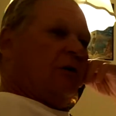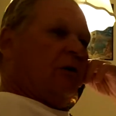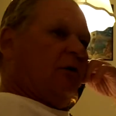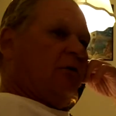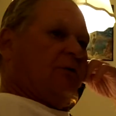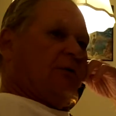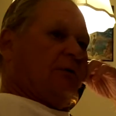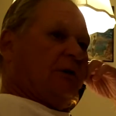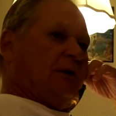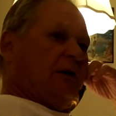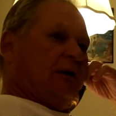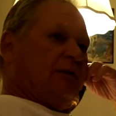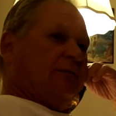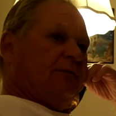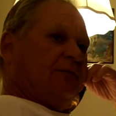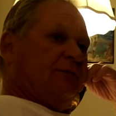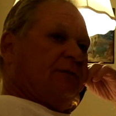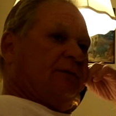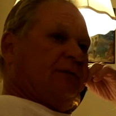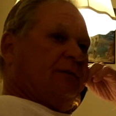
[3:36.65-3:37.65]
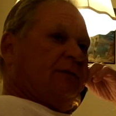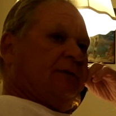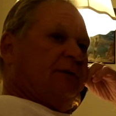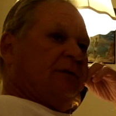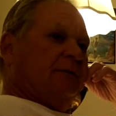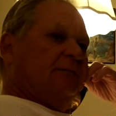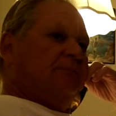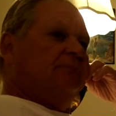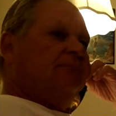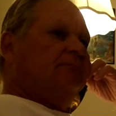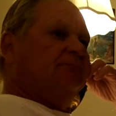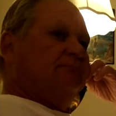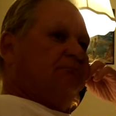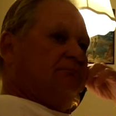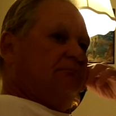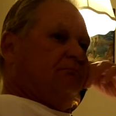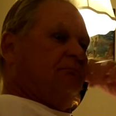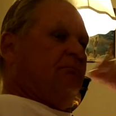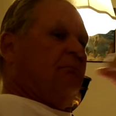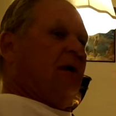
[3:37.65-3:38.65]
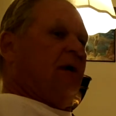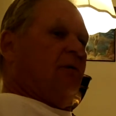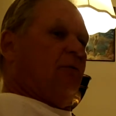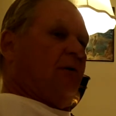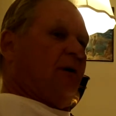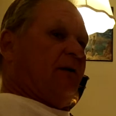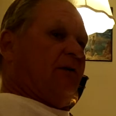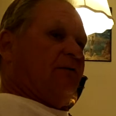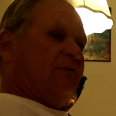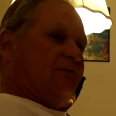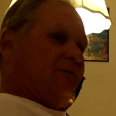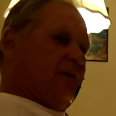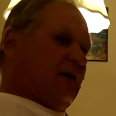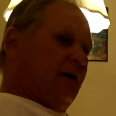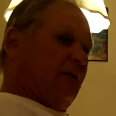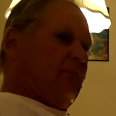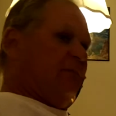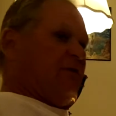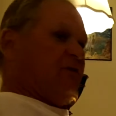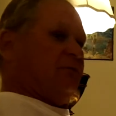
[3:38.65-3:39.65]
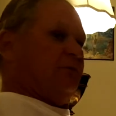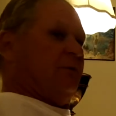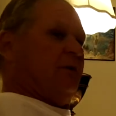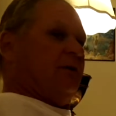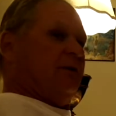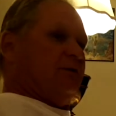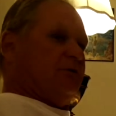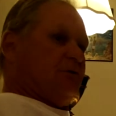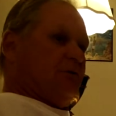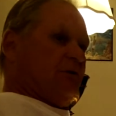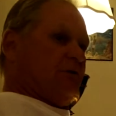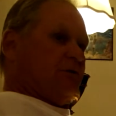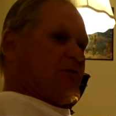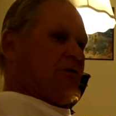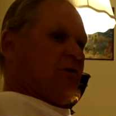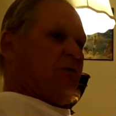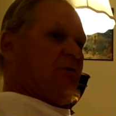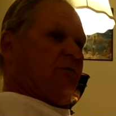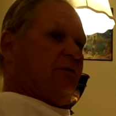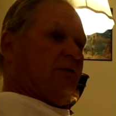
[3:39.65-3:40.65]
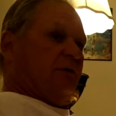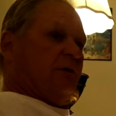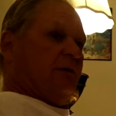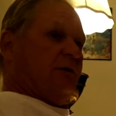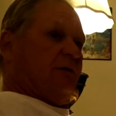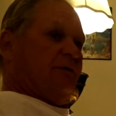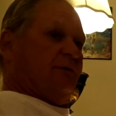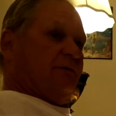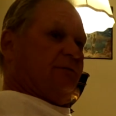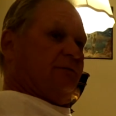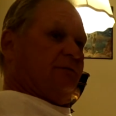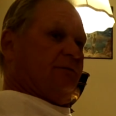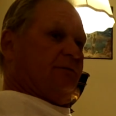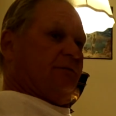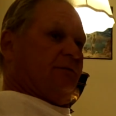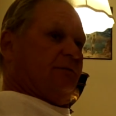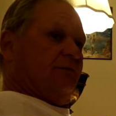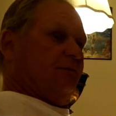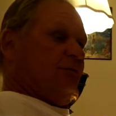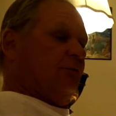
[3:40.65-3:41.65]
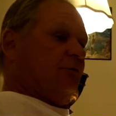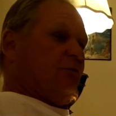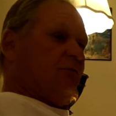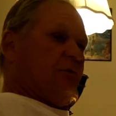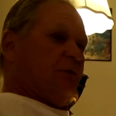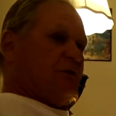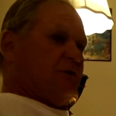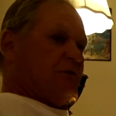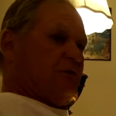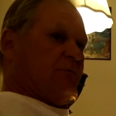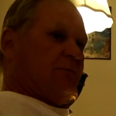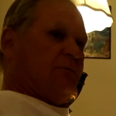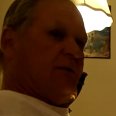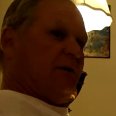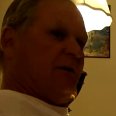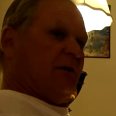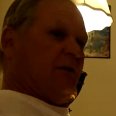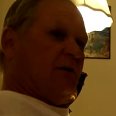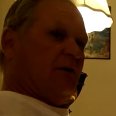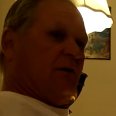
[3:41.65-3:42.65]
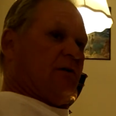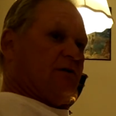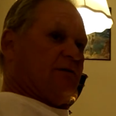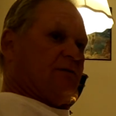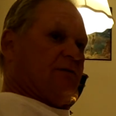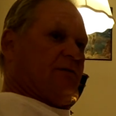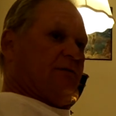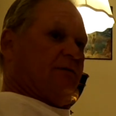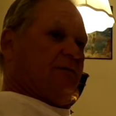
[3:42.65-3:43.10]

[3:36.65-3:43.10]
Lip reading: all of her life. My wife's family's been in church all of her life. Real Christian Pentecost.